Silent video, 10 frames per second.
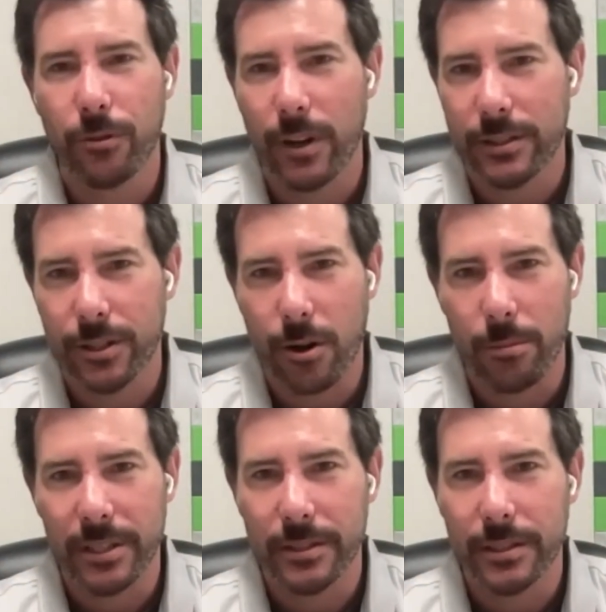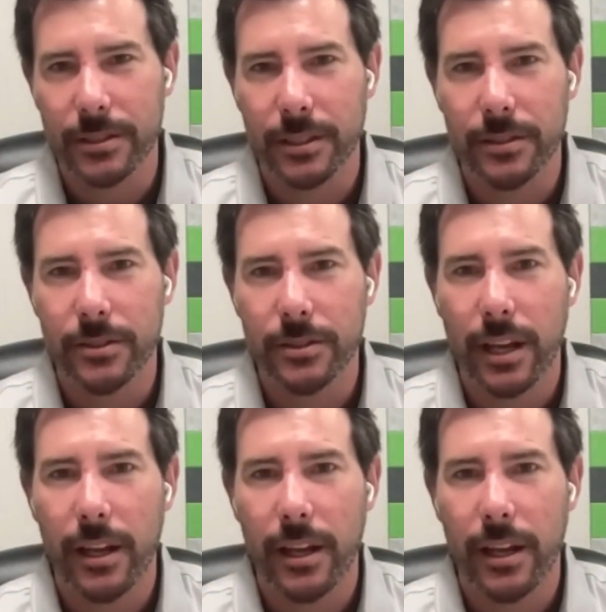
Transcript: for us in our businesses,